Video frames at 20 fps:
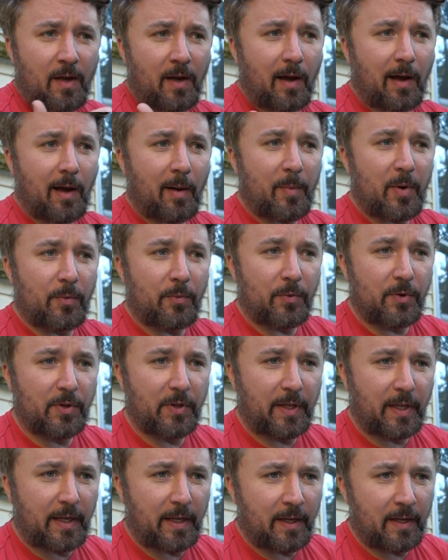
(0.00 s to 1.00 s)
It
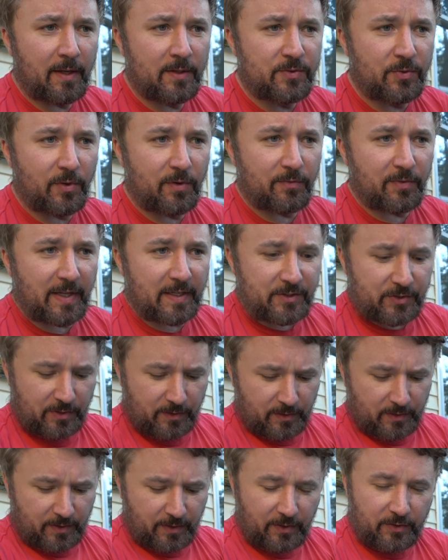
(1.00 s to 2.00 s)
really sort of lets
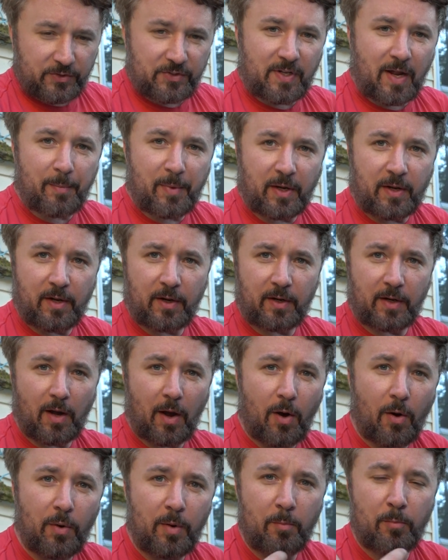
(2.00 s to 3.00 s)
your stomach
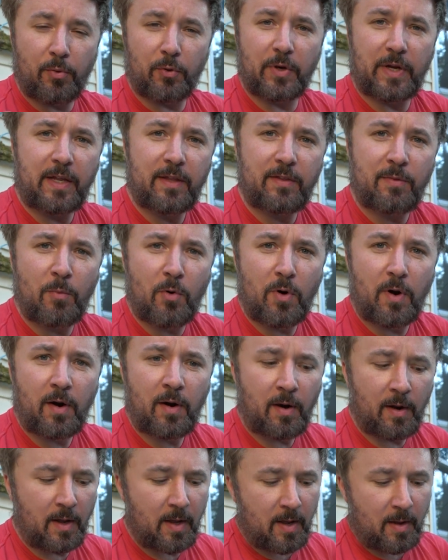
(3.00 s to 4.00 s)
go and breathe more.
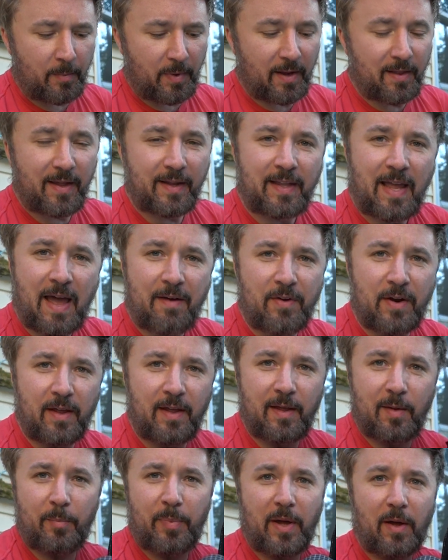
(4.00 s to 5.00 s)
But I like having a
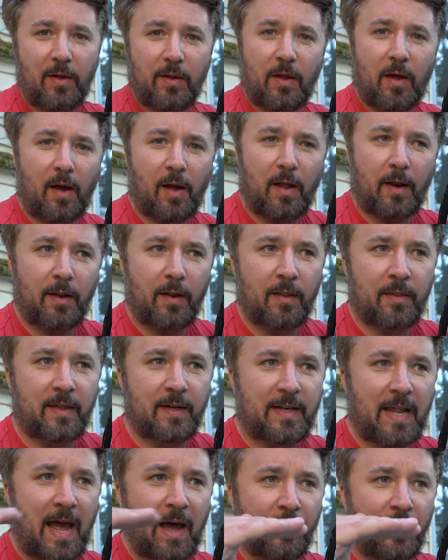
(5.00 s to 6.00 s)
hip belt on
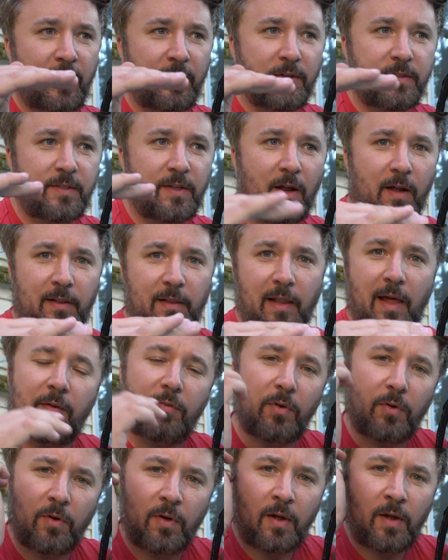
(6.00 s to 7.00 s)
the downhills and on level.